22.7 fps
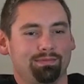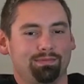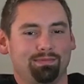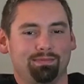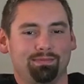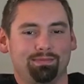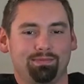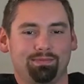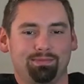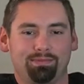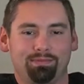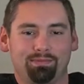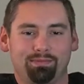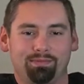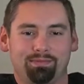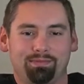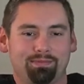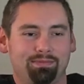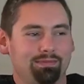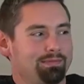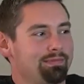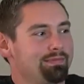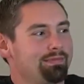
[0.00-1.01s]

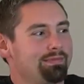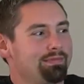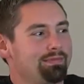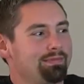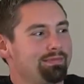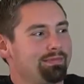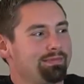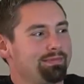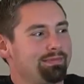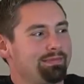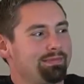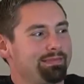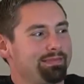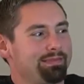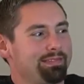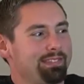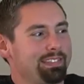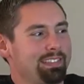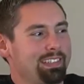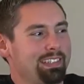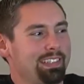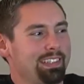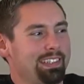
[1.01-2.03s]

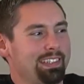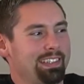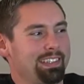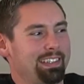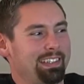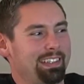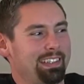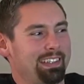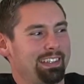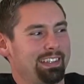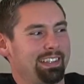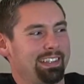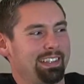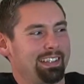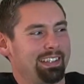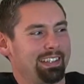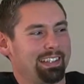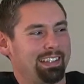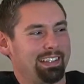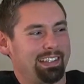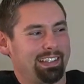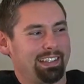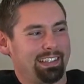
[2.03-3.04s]

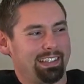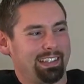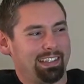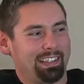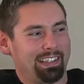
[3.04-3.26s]
(not speaking)